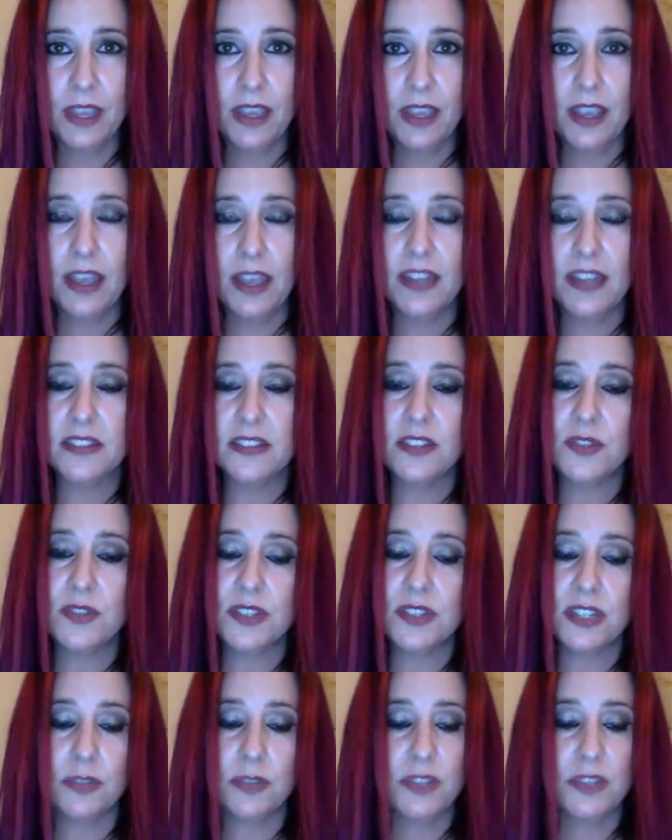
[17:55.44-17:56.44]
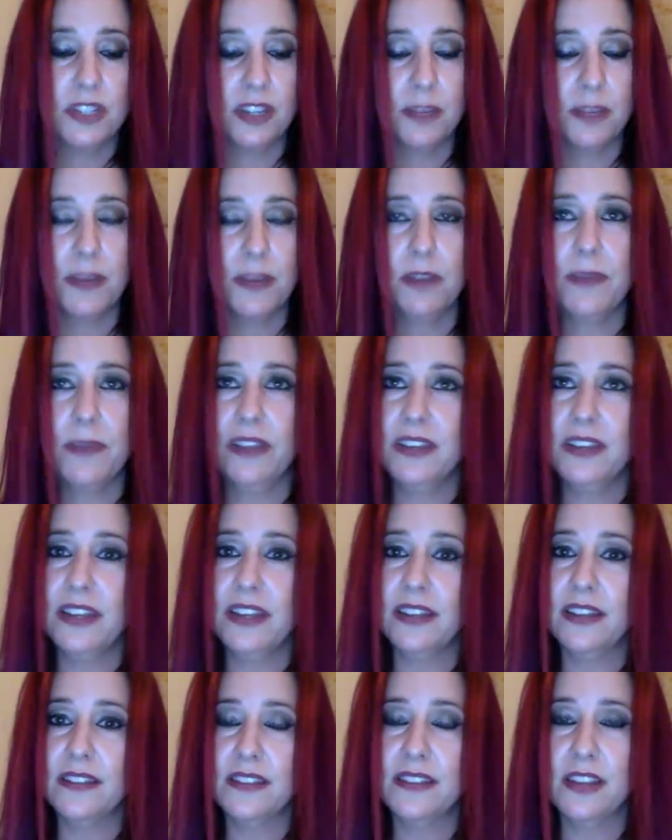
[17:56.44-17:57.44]
and it's interesting, we talk about belly
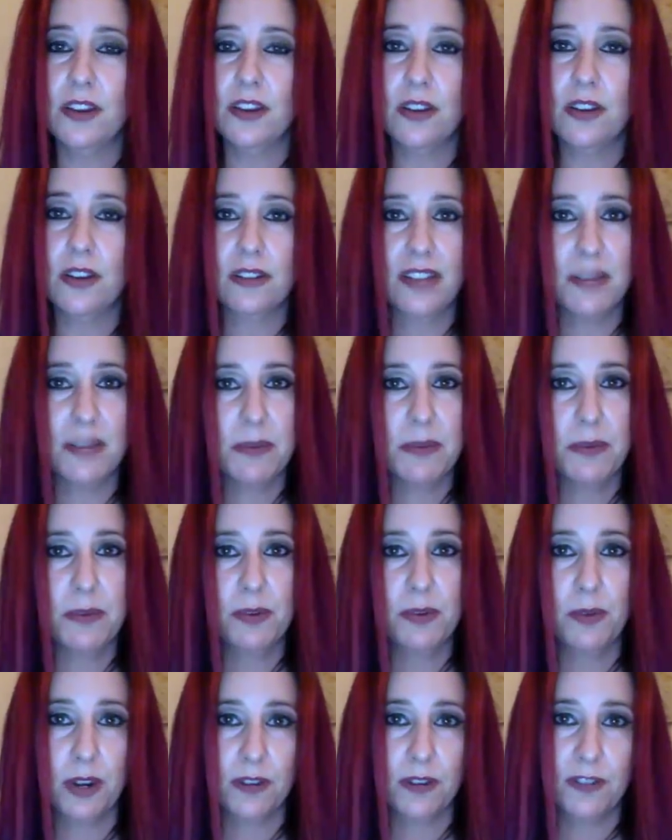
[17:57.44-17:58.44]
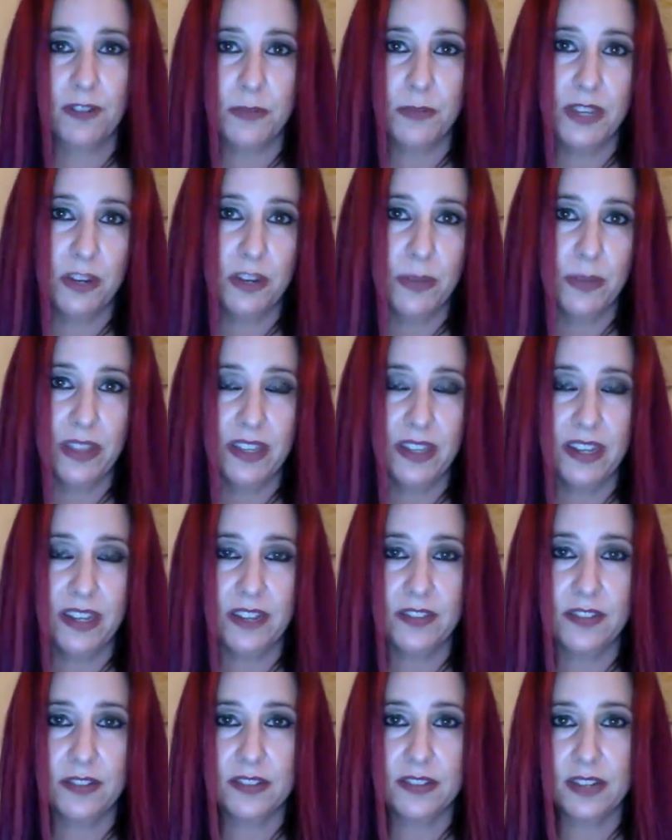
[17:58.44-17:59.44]
dance here, and a lot of people who work for me are belly
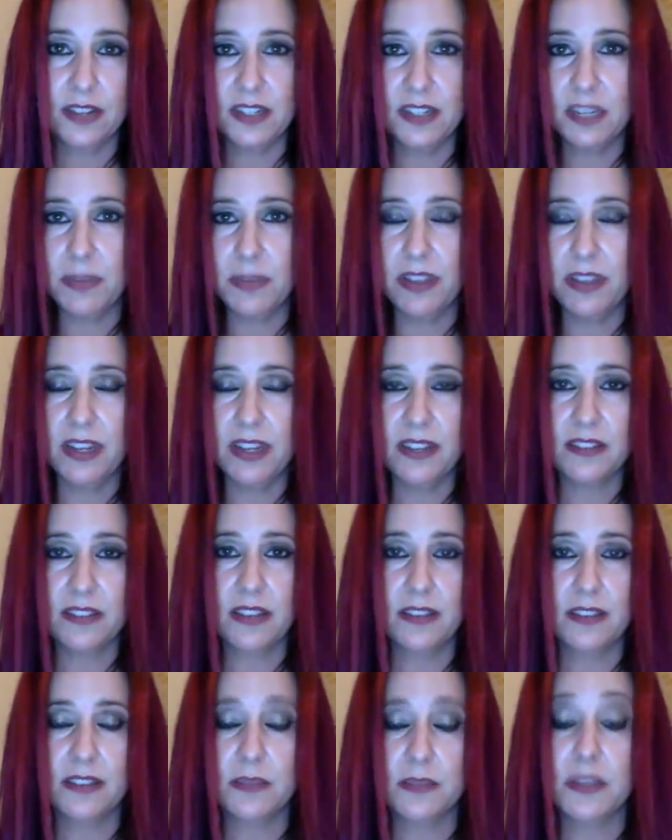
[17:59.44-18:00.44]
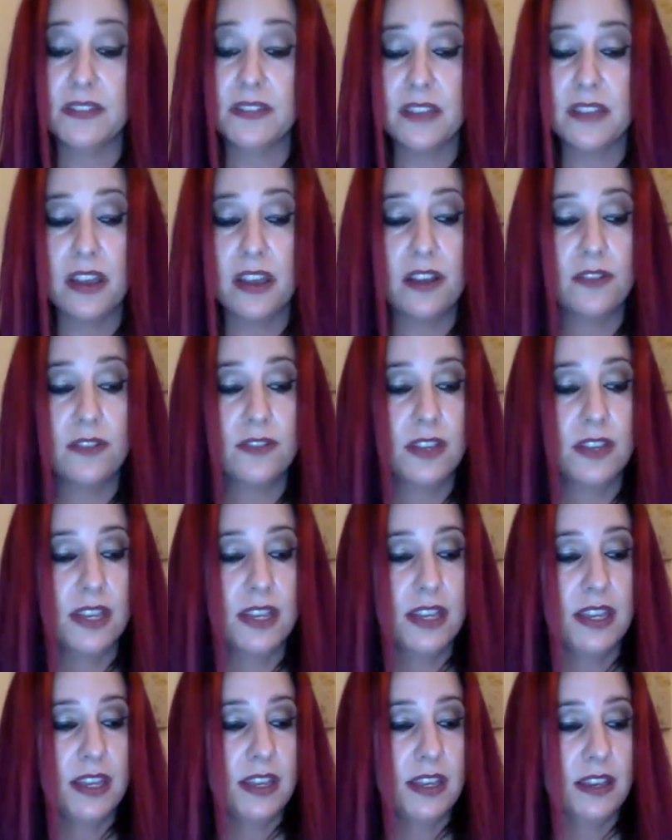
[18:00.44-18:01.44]
dancers, and I take belly dance classes myself.
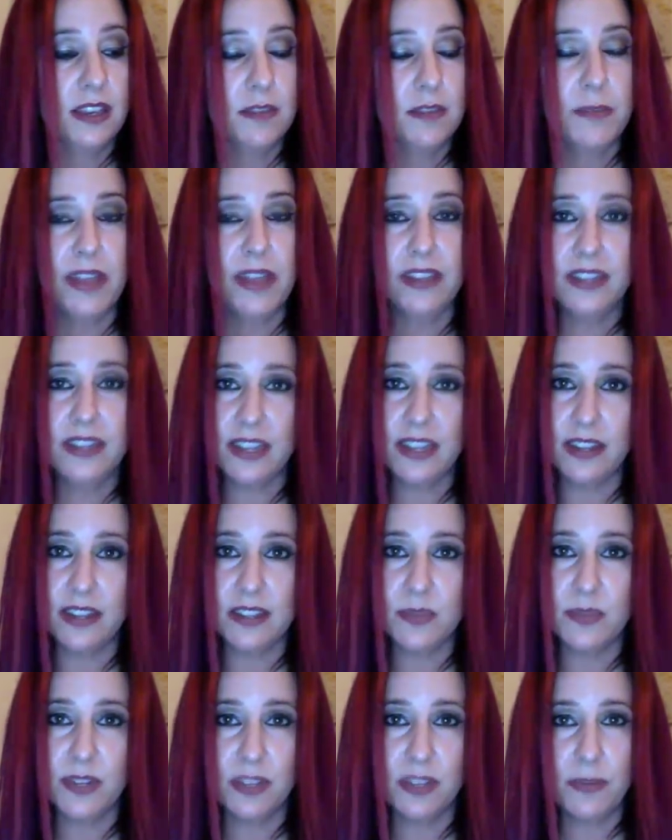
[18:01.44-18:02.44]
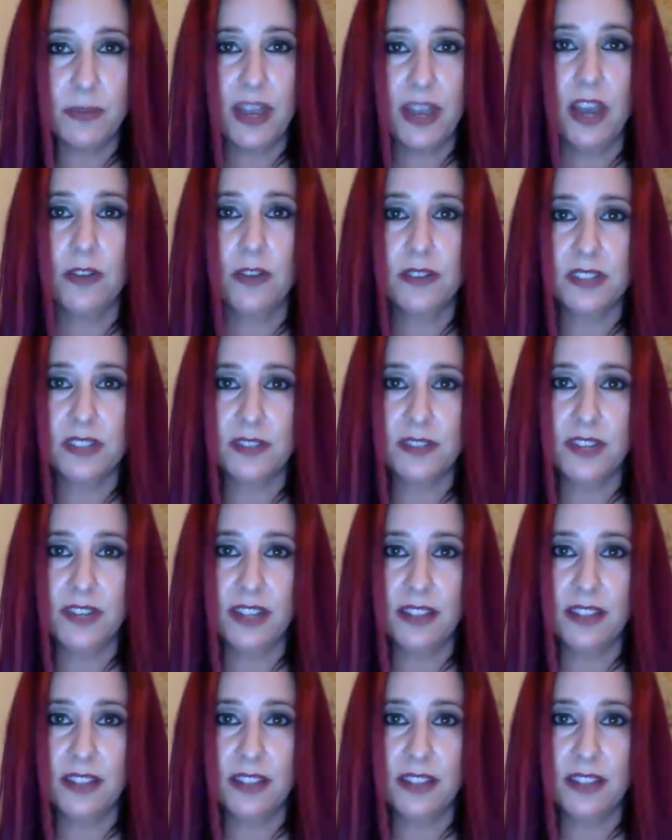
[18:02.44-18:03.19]
Belly dance, one of the powers of it, I